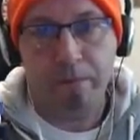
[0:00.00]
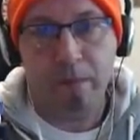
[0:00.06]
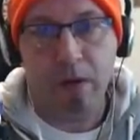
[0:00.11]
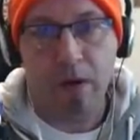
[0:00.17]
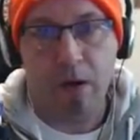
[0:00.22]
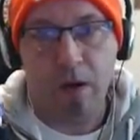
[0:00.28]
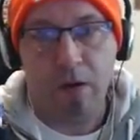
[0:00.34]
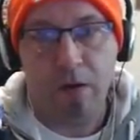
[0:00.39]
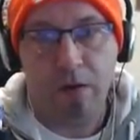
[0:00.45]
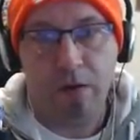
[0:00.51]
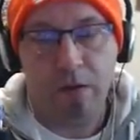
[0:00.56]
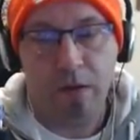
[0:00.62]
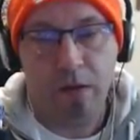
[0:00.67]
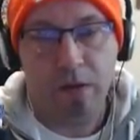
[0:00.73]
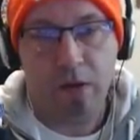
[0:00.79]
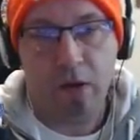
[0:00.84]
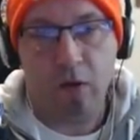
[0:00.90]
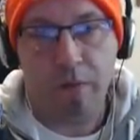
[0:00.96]
Oh,
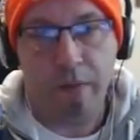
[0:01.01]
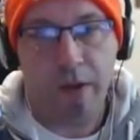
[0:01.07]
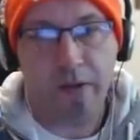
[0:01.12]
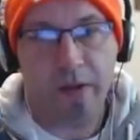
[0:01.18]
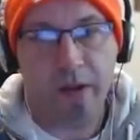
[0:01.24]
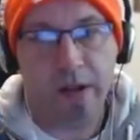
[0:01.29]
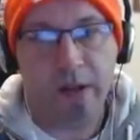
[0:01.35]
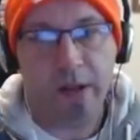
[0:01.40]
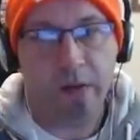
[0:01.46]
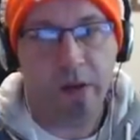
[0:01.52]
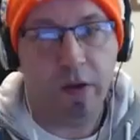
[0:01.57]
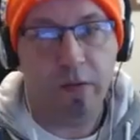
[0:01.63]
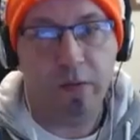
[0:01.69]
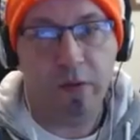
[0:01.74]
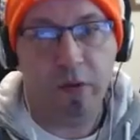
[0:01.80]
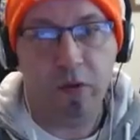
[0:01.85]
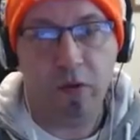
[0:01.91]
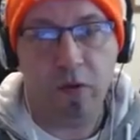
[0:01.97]
you killed me, or did I kill you?
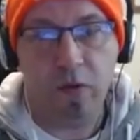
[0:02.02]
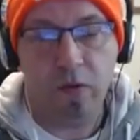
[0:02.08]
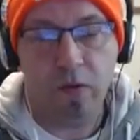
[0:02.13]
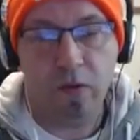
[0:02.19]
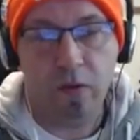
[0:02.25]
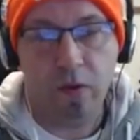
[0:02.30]
Not sure.